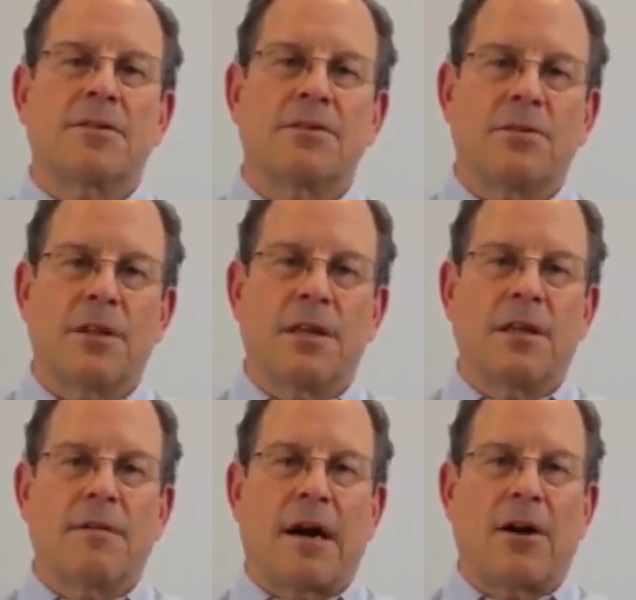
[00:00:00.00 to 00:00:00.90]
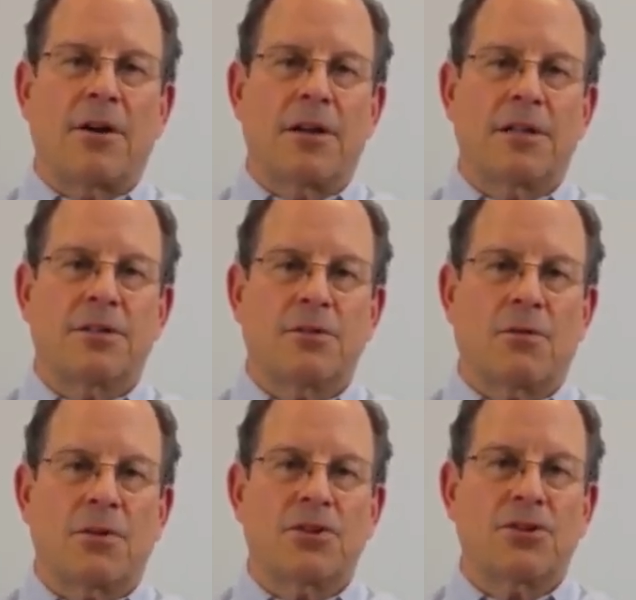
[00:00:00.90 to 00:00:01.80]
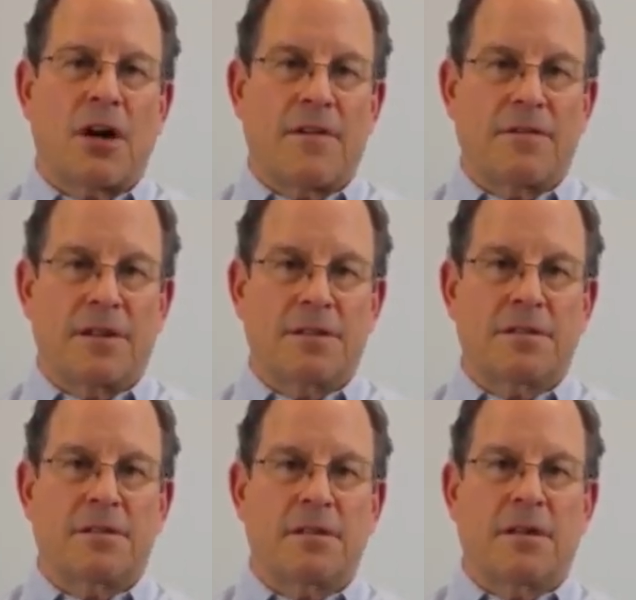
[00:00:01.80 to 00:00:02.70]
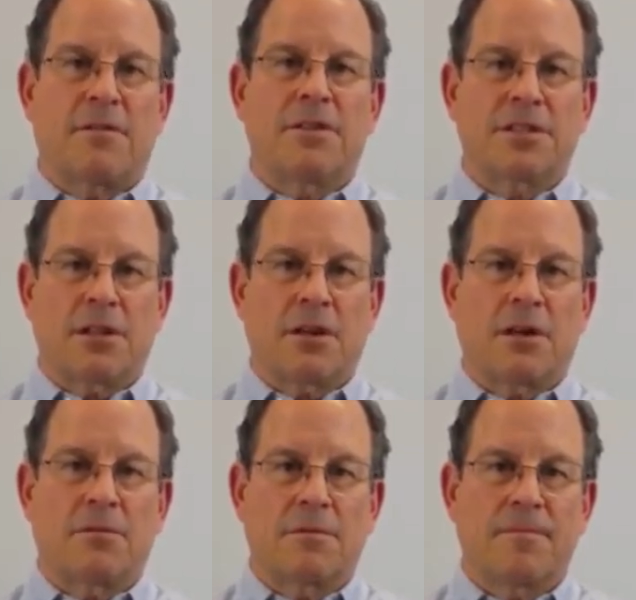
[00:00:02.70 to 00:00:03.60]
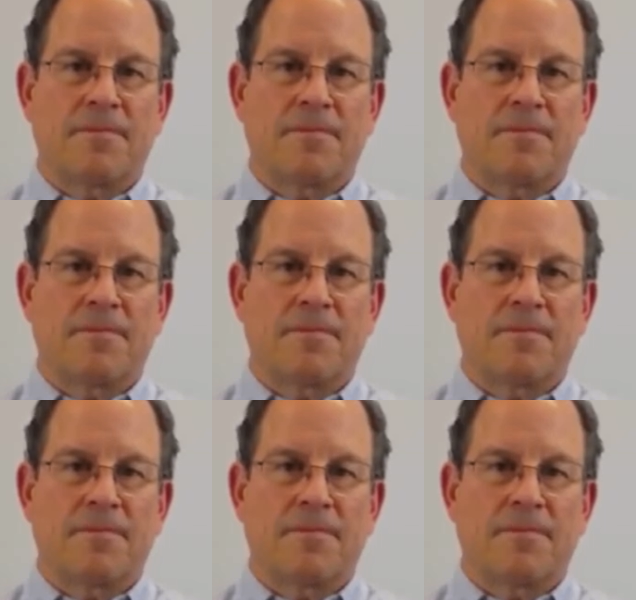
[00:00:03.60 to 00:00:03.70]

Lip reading: to the hardness or softness of the silicone.